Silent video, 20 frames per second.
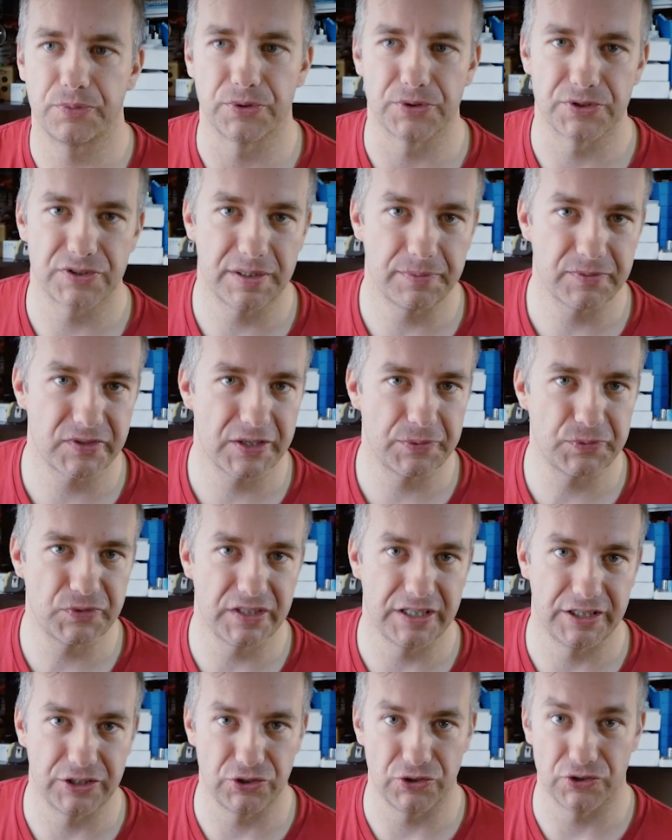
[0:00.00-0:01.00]
but sometimes
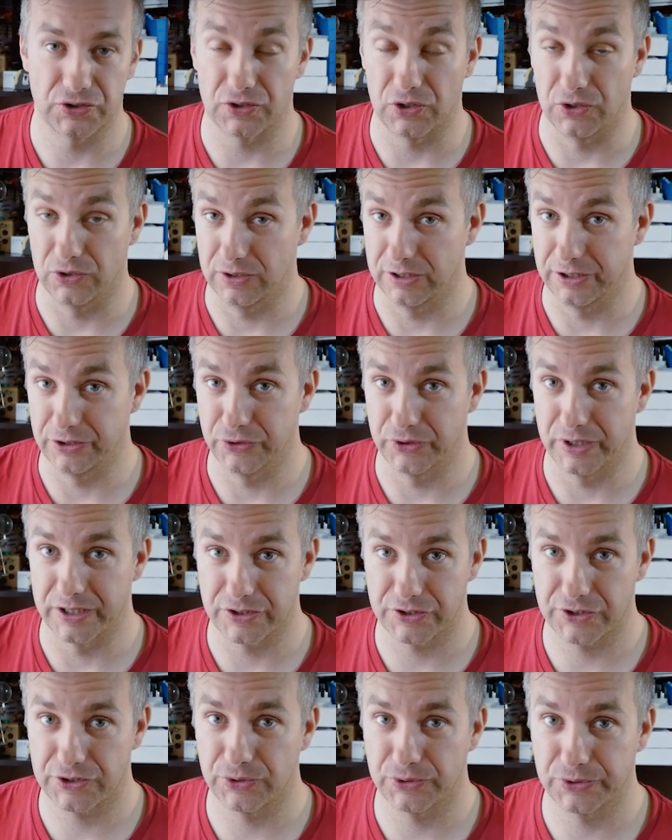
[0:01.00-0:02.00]
I just only do
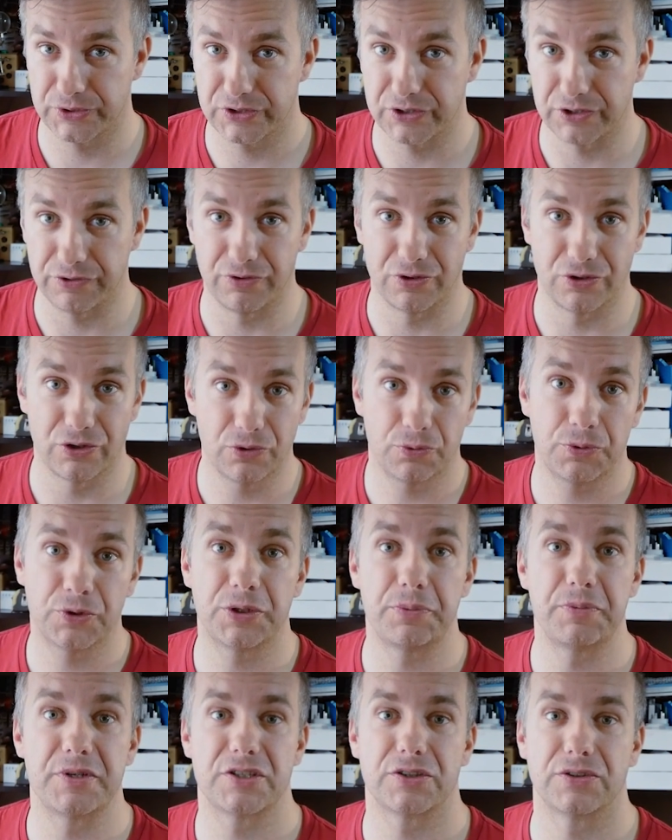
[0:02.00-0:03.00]
articles, so if you don't
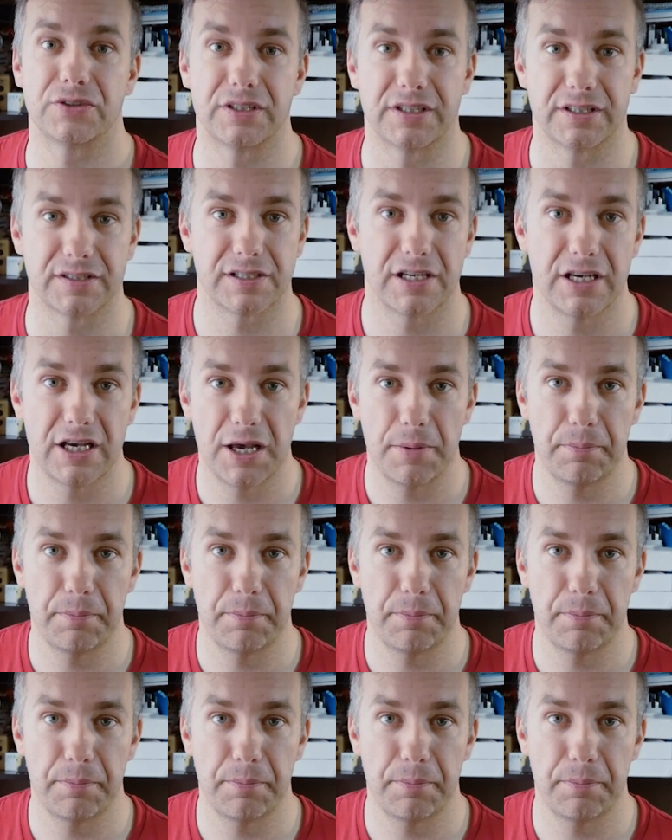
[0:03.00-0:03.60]
want to miss on that,